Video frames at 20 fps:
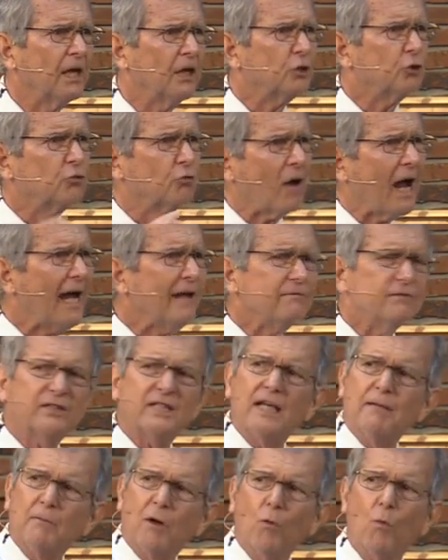drives
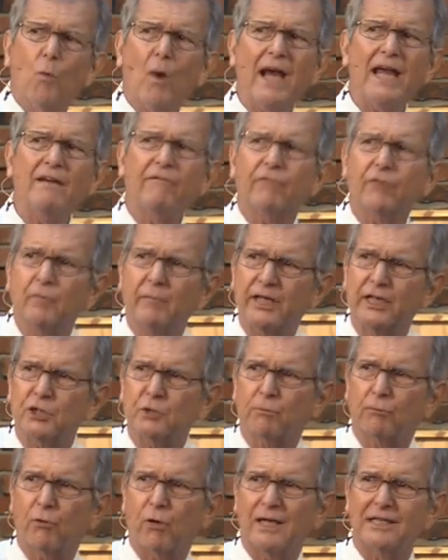them away from his
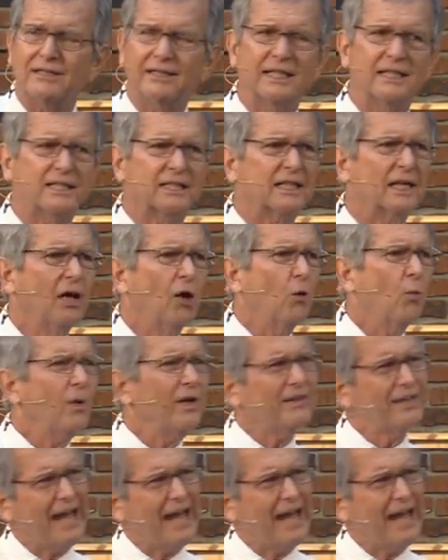presence with